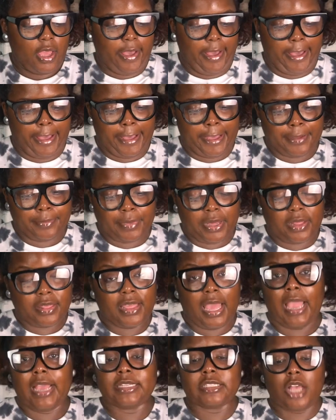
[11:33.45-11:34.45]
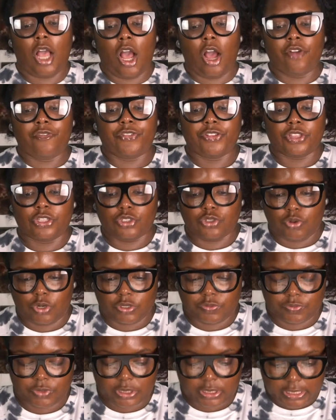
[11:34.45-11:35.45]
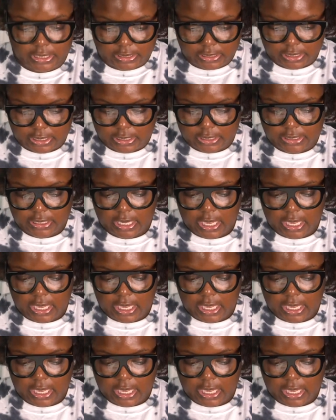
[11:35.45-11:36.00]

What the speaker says: That is all for the Jordan releases. Okay,